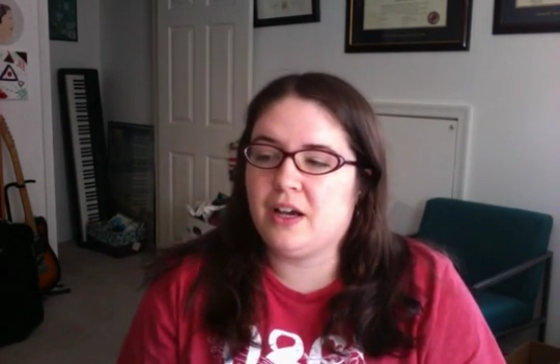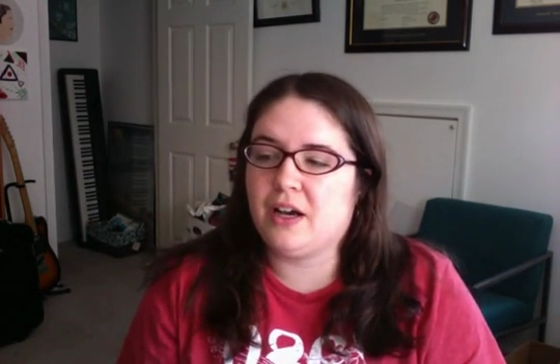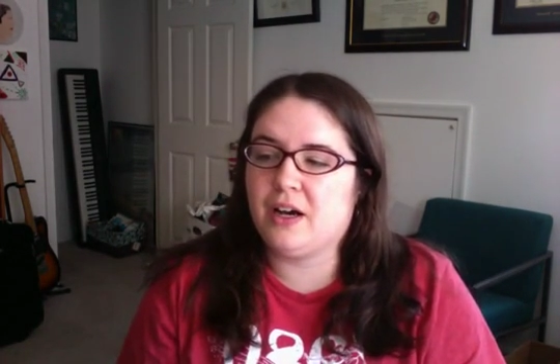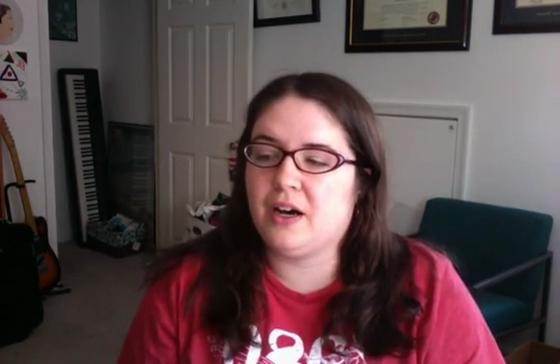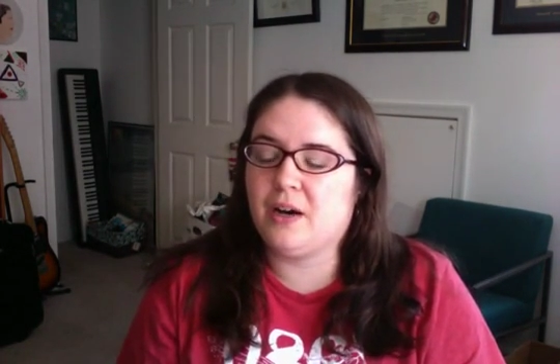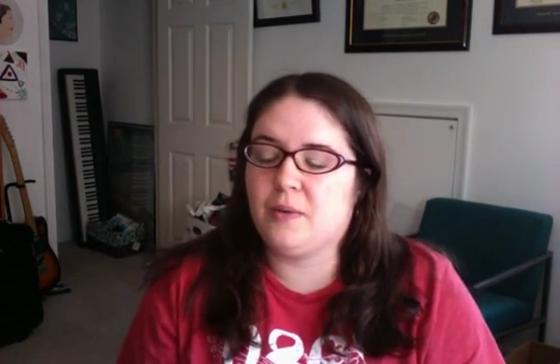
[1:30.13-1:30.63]

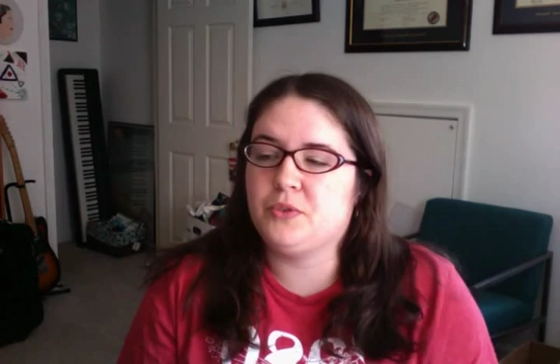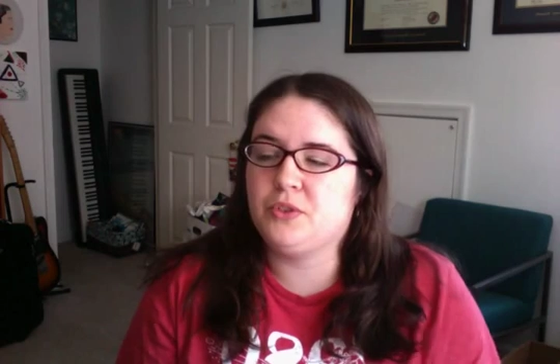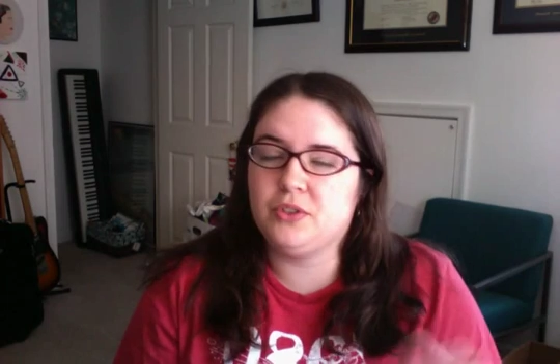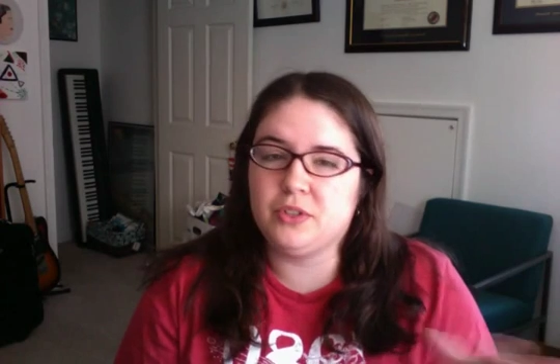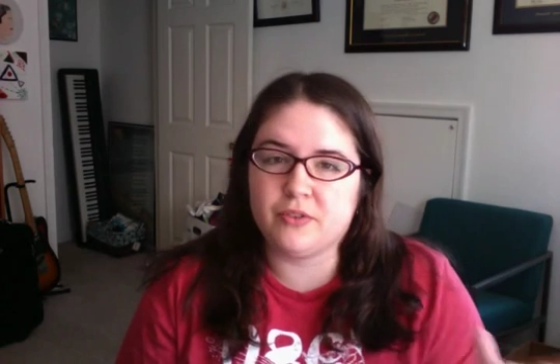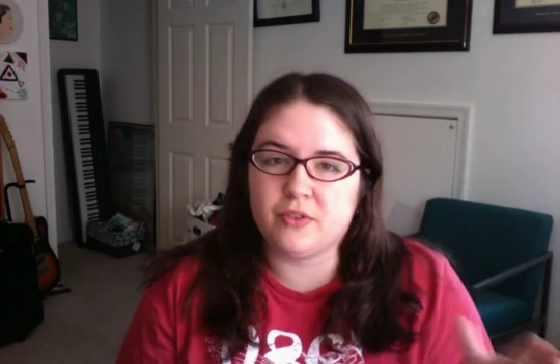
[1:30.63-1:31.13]
2
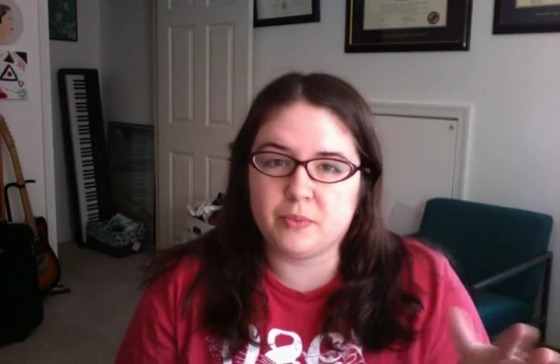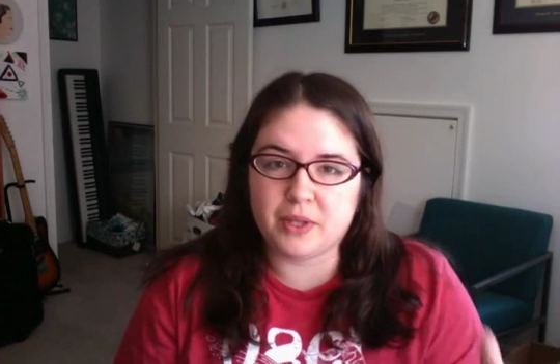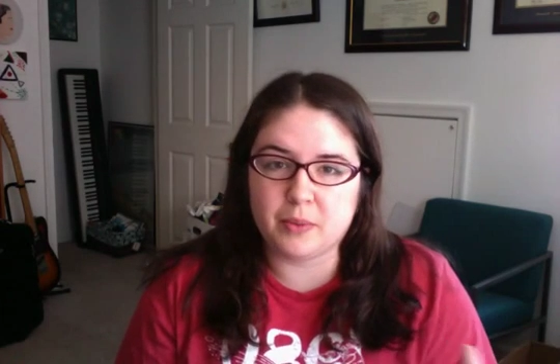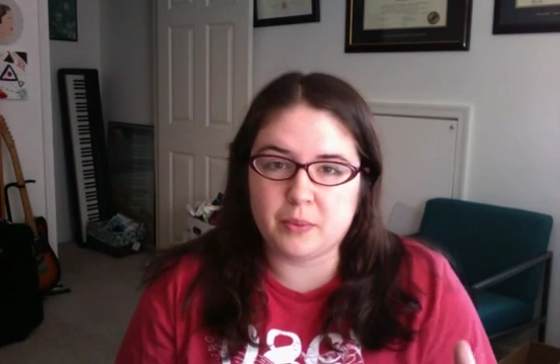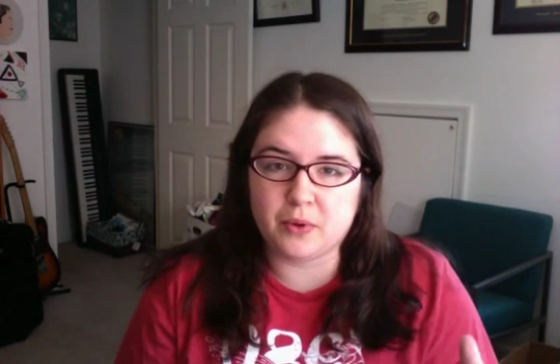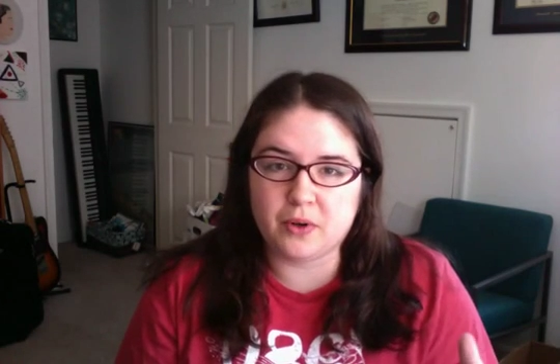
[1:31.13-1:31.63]
different
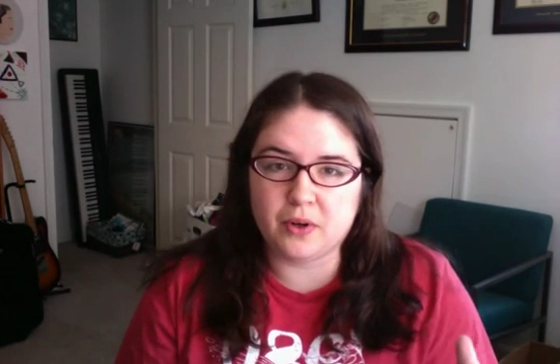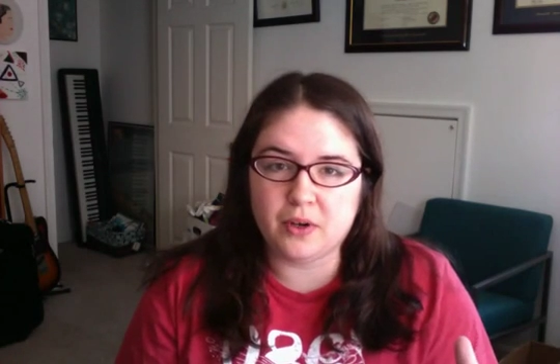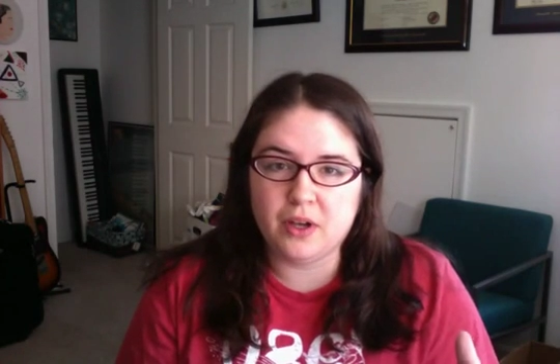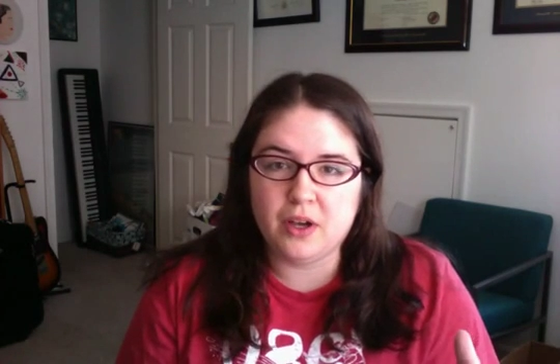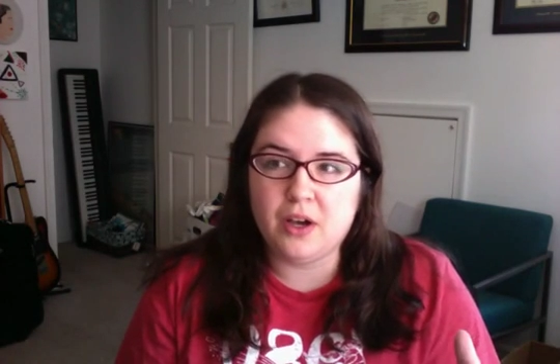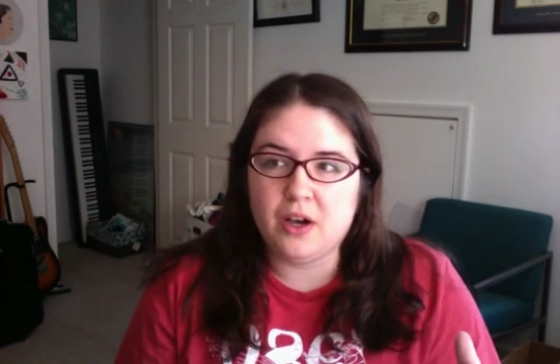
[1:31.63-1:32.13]
people
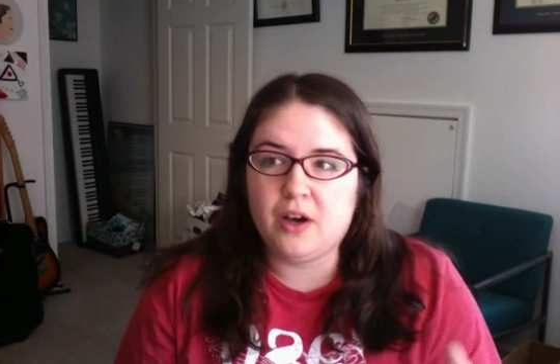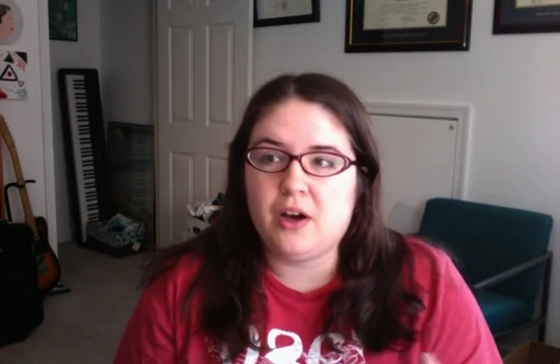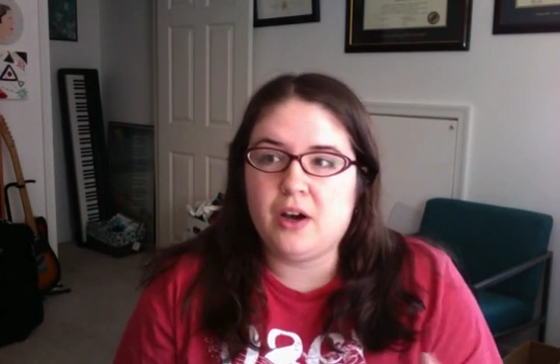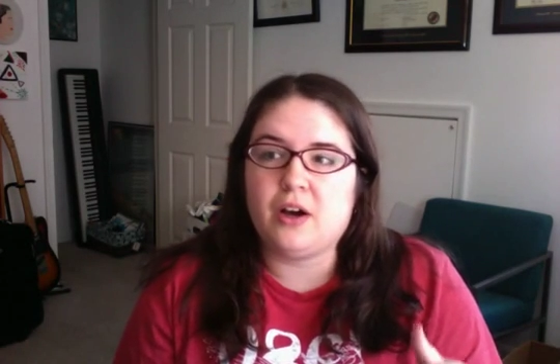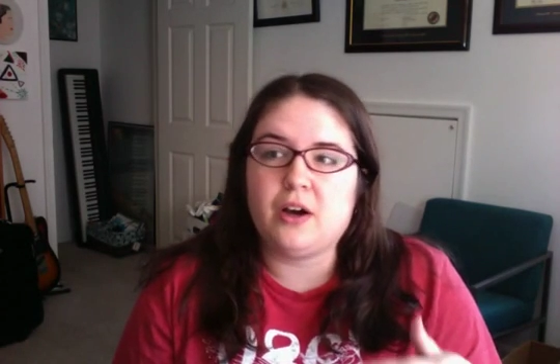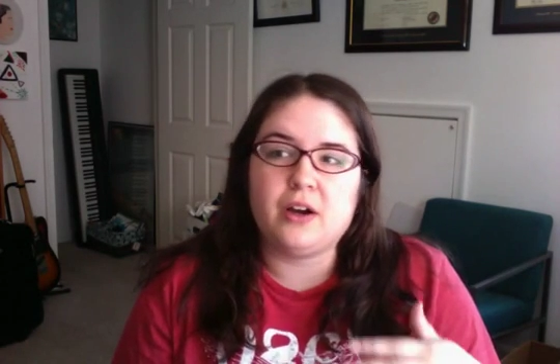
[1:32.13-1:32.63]

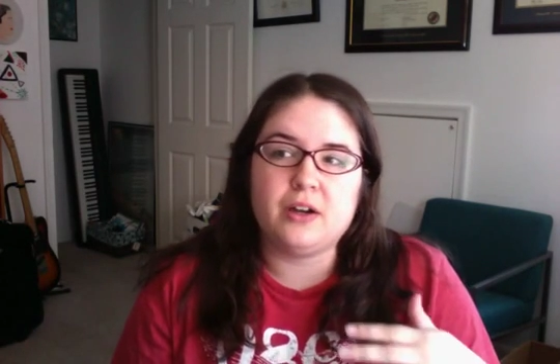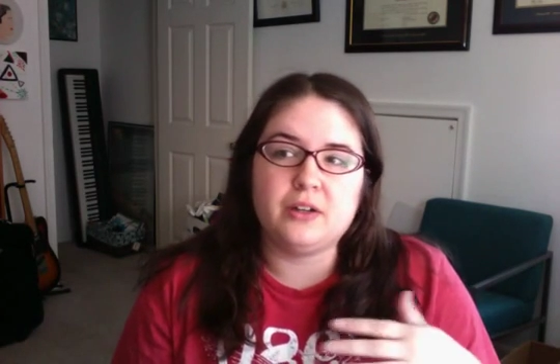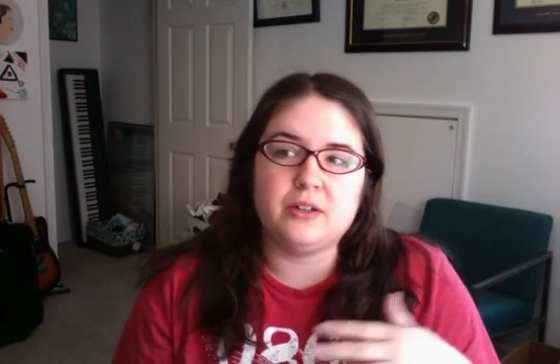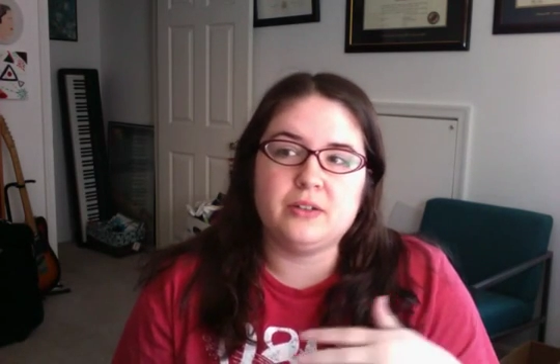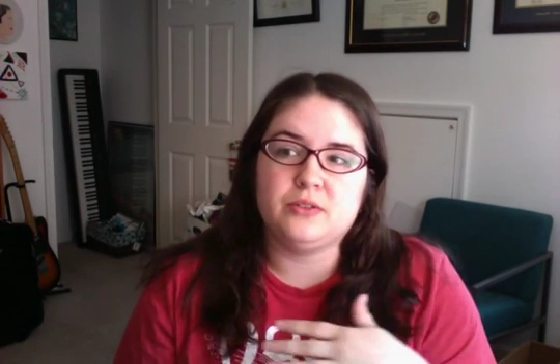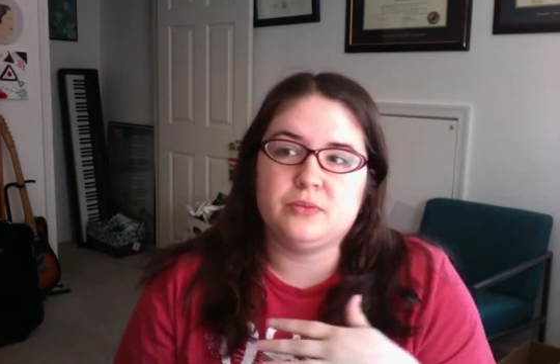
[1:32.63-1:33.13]

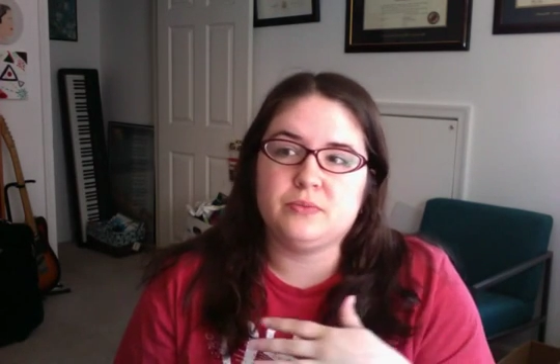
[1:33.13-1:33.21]
are